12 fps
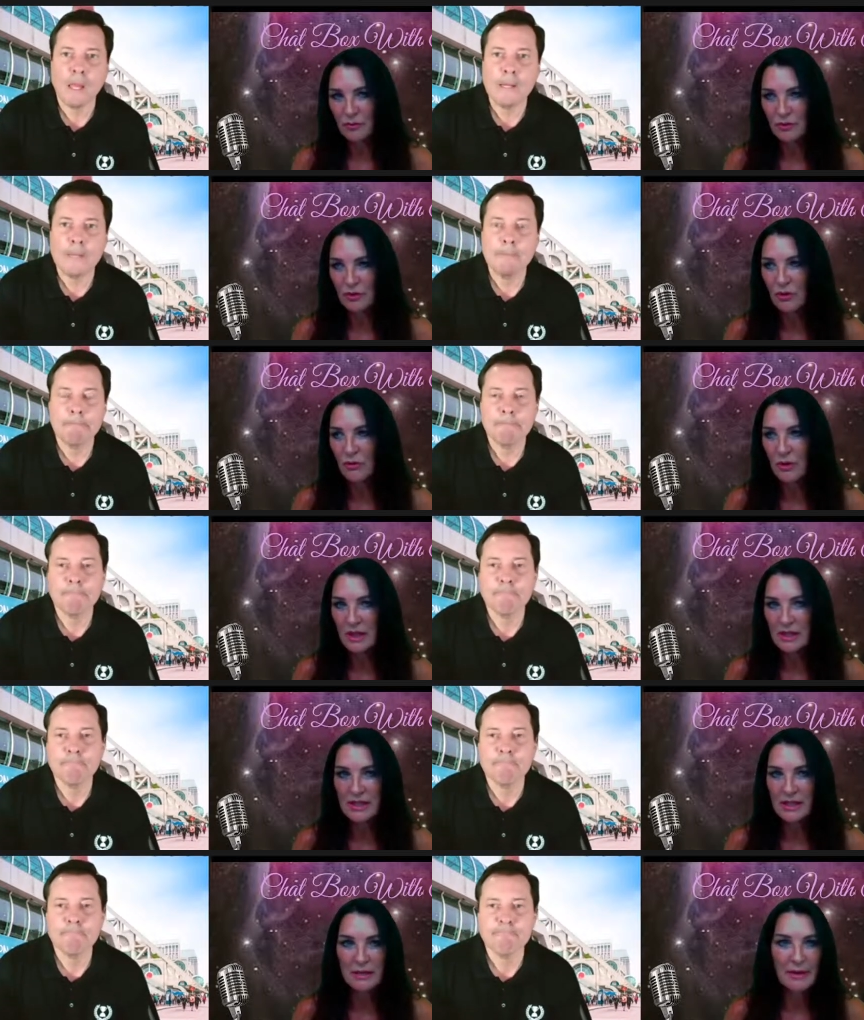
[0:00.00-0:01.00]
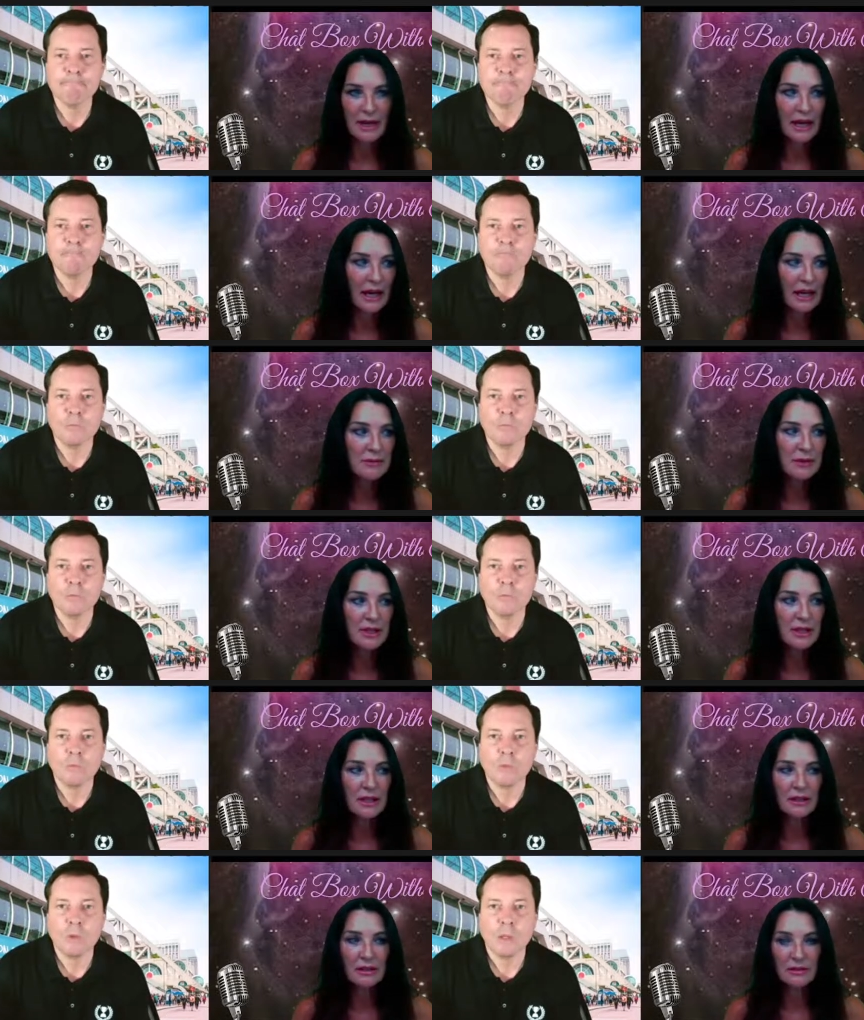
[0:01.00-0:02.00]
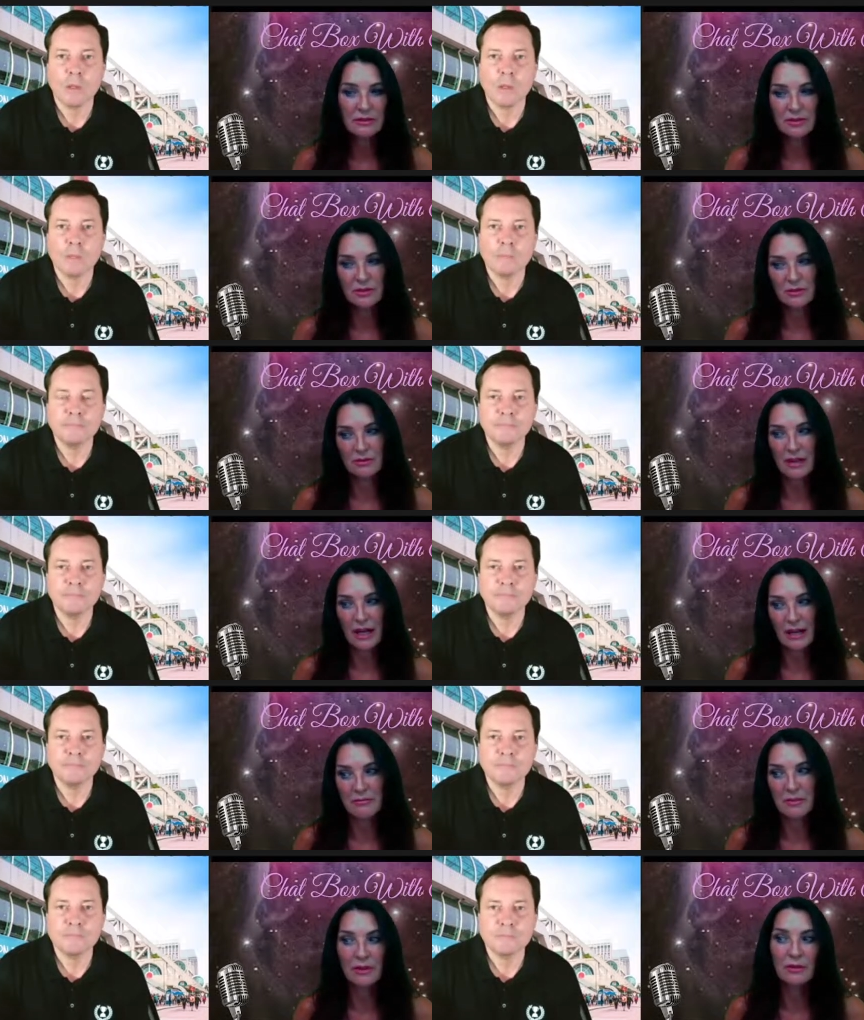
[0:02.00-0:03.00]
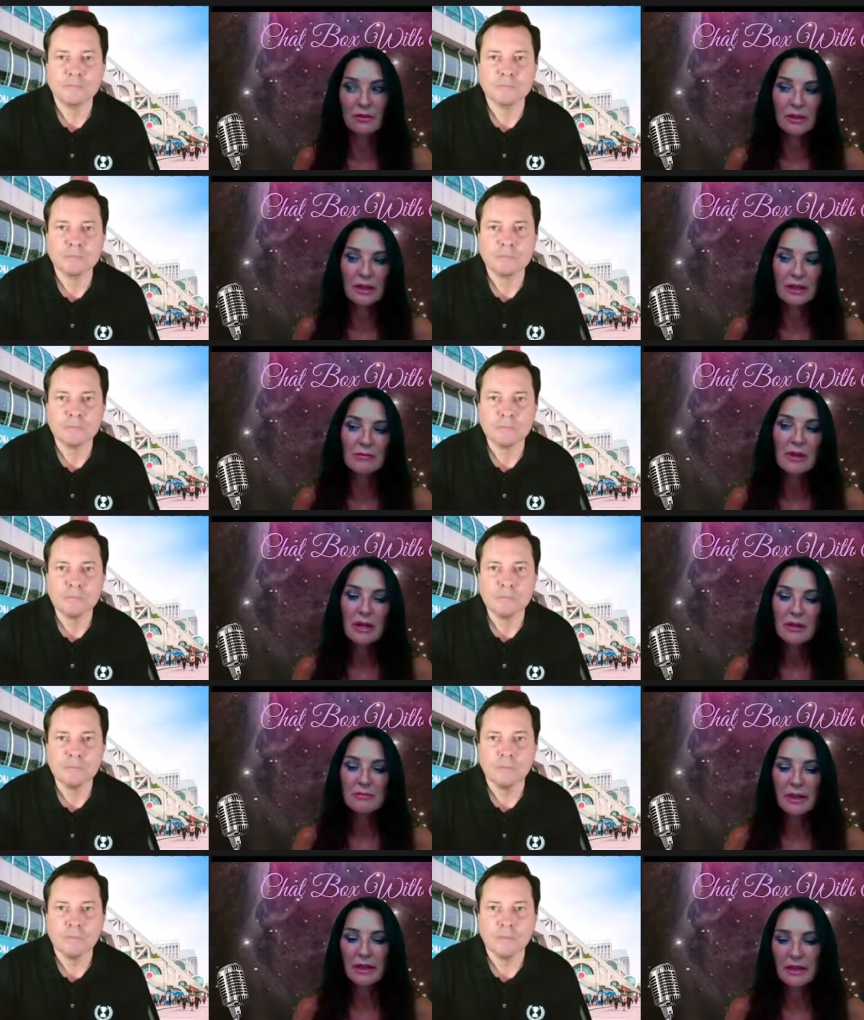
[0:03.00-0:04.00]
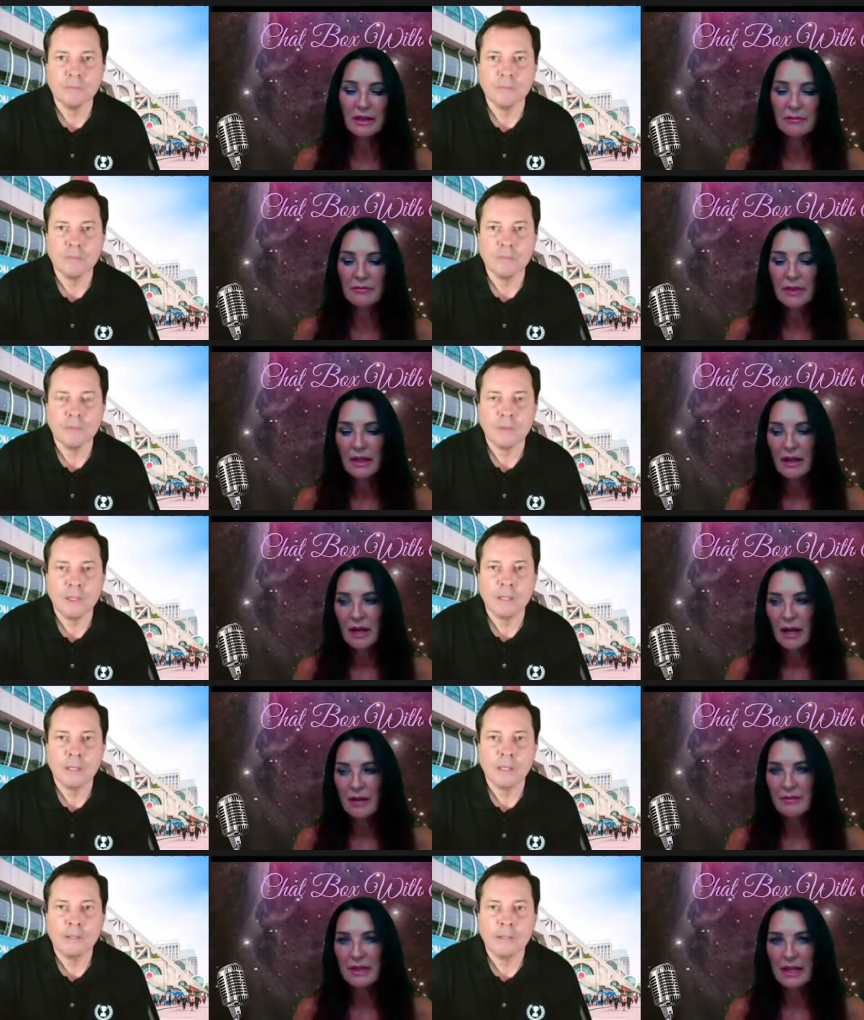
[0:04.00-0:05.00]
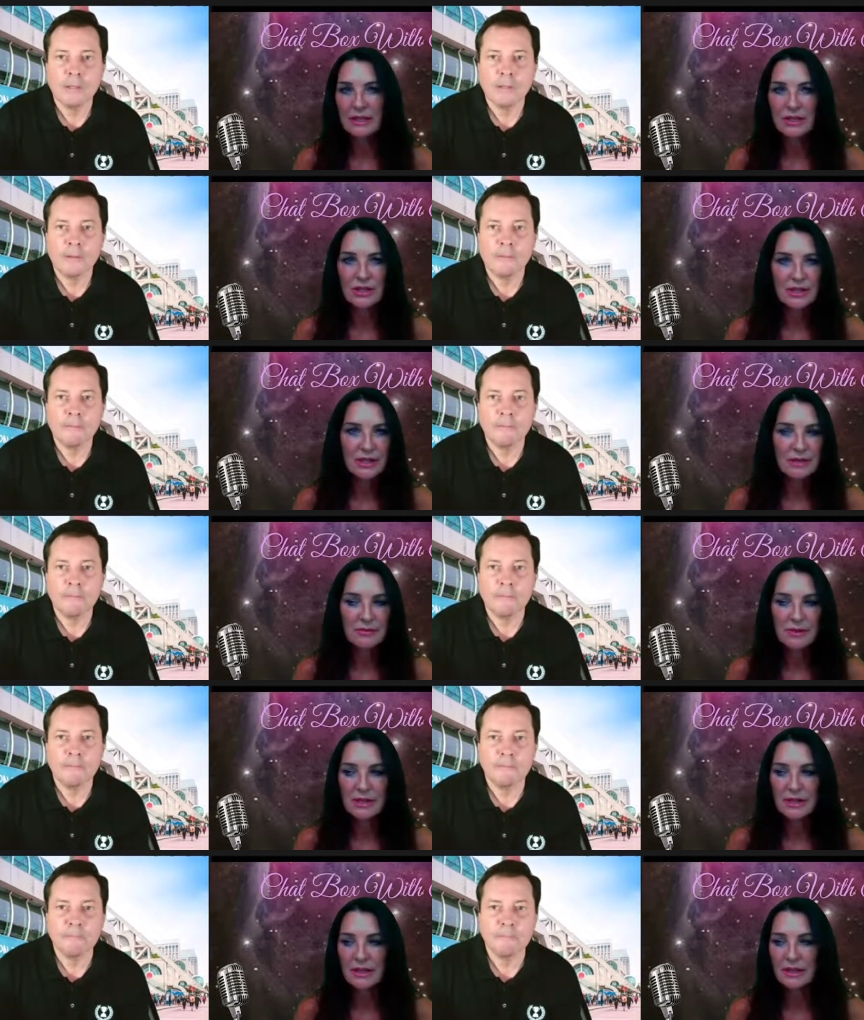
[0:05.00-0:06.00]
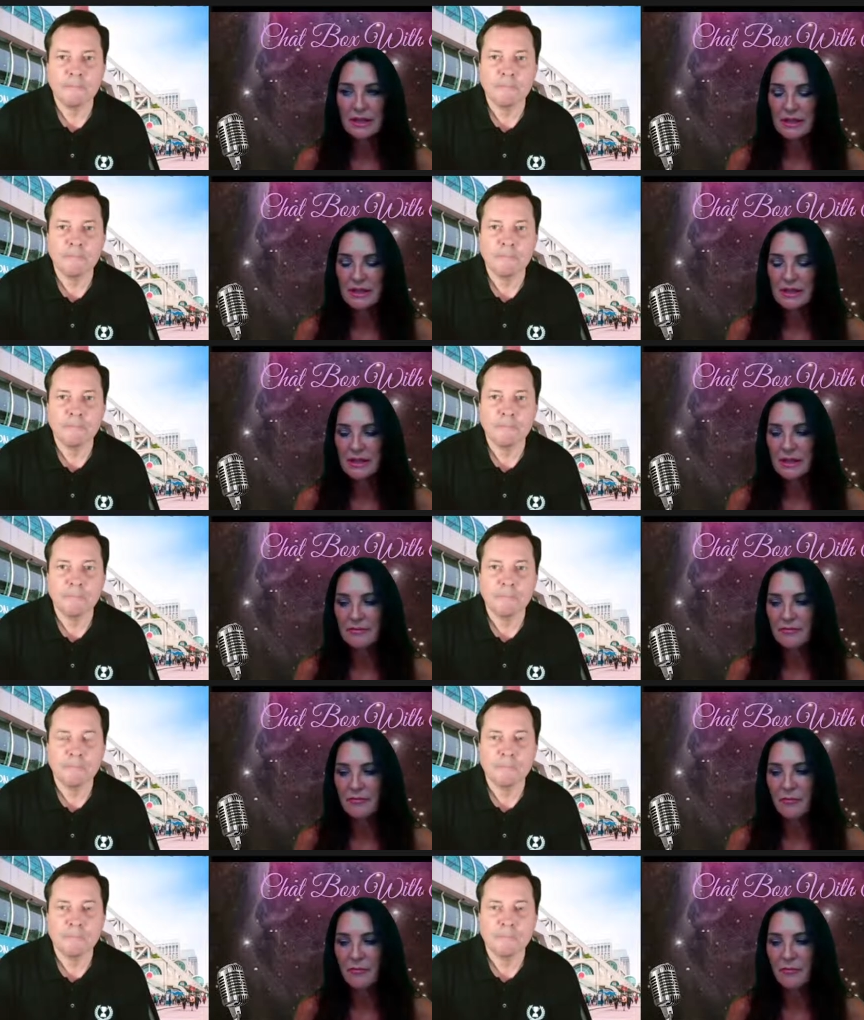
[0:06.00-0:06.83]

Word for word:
Speaker 1: cruel words said about anybody to Amber or him, but um, I'm glad justice was done, and um,